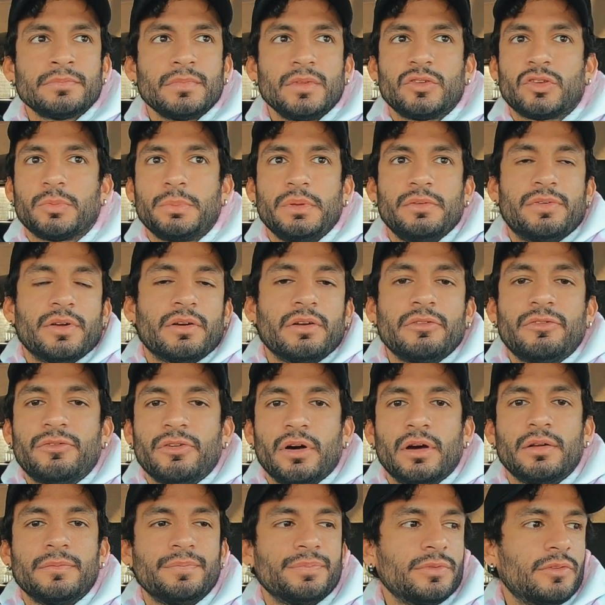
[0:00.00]
it's going to be very
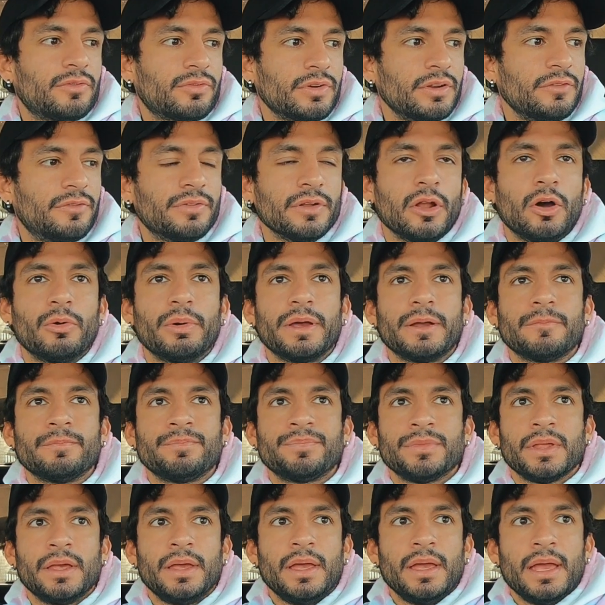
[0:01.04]
fun, free flowing,
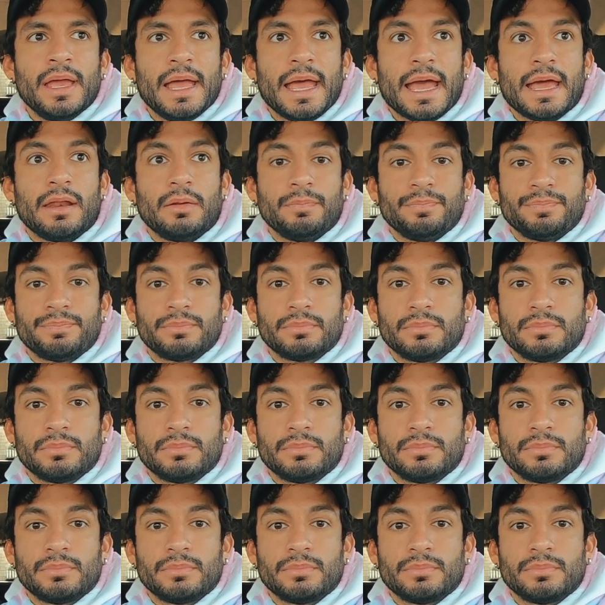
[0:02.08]
and